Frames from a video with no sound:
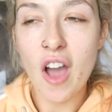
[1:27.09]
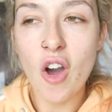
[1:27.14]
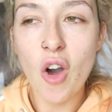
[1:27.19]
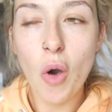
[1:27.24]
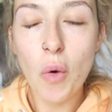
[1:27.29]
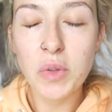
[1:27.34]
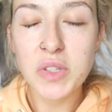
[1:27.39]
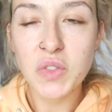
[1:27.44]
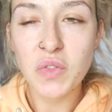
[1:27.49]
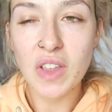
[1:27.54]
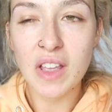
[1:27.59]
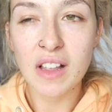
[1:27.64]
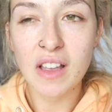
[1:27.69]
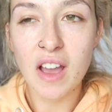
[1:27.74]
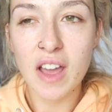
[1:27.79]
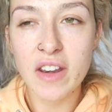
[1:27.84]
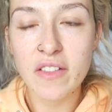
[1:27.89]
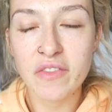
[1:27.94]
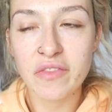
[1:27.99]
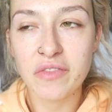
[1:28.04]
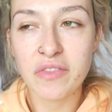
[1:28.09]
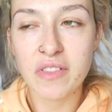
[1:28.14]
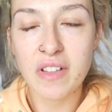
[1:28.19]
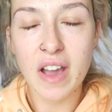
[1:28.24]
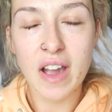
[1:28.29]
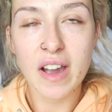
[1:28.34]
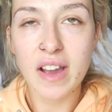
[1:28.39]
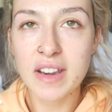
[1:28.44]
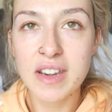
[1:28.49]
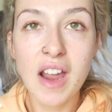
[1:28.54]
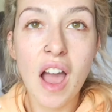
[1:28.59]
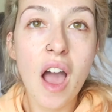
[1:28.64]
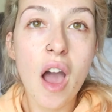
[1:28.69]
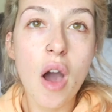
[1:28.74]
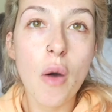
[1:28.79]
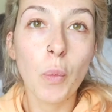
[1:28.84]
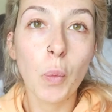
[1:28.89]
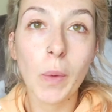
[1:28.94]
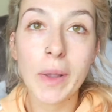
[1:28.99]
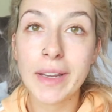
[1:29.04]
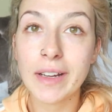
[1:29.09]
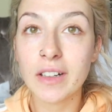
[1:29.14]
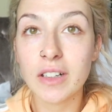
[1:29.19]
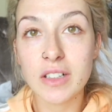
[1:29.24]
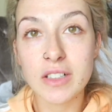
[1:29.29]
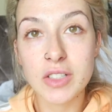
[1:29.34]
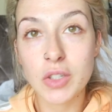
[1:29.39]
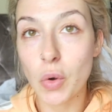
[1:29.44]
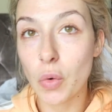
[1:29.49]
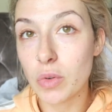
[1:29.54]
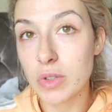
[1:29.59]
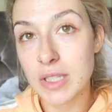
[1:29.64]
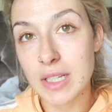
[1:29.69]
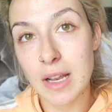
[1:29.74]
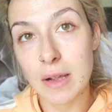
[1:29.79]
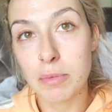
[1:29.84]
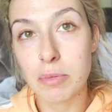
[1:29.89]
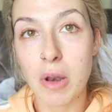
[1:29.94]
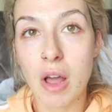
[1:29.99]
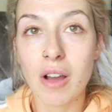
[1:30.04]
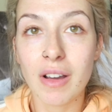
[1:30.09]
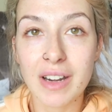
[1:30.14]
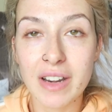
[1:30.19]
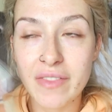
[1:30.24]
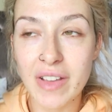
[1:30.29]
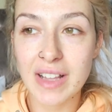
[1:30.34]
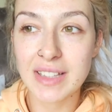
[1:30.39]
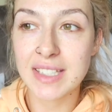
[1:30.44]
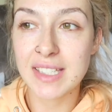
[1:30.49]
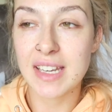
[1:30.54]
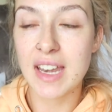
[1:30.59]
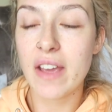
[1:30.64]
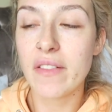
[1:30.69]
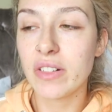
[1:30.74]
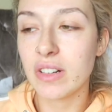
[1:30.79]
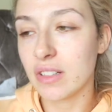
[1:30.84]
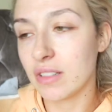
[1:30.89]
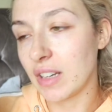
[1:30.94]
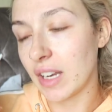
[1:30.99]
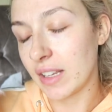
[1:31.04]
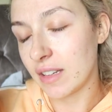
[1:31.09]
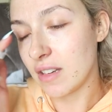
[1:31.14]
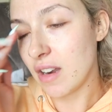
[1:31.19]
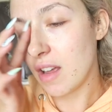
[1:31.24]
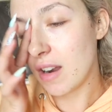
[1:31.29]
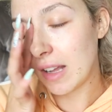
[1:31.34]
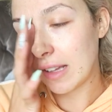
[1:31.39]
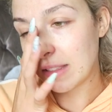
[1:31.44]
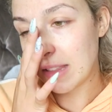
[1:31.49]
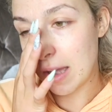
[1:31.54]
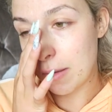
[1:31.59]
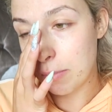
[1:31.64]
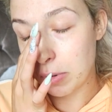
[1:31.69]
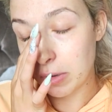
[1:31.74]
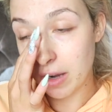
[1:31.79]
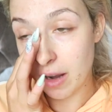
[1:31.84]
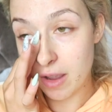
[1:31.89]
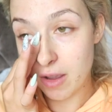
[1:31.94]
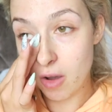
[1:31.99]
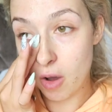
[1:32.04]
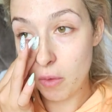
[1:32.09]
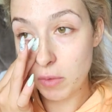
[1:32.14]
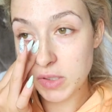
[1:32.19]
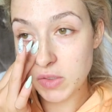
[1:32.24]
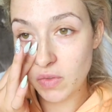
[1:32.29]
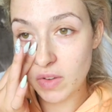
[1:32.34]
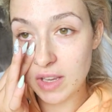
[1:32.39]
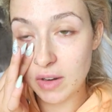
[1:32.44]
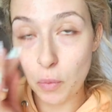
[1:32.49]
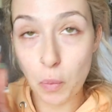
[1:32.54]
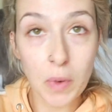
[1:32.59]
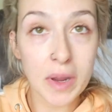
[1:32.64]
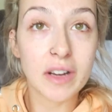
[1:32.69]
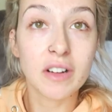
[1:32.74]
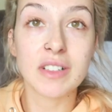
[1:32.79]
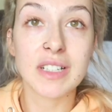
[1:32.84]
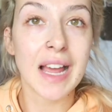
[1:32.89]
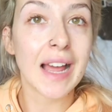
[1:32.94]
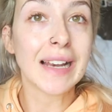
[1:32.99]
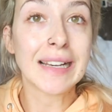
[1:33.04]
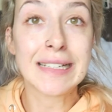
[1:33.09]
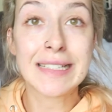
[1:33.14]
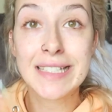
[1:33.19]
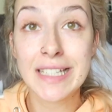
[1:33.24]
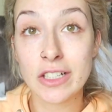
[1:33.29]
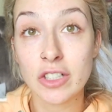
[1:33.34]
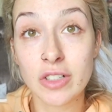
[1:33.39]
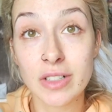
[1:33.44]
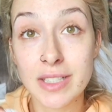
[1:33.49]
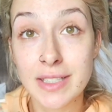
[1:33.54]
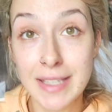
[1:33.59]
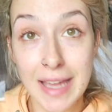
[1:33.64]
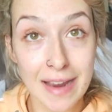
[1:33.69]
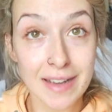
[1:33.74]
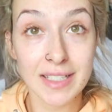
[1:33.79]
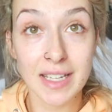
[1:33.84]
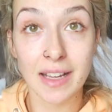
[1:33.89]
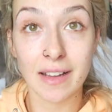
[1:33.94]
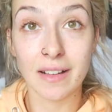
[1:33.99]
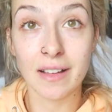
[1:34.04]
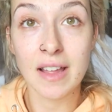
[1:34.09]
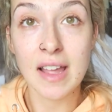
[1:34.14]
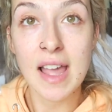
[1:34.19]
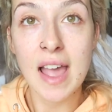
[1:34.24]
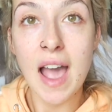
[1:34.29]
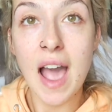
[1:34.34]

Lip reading: always feel kind of not weird going to like blogging events, never like not like that, but I always feel weird at a dinner setting.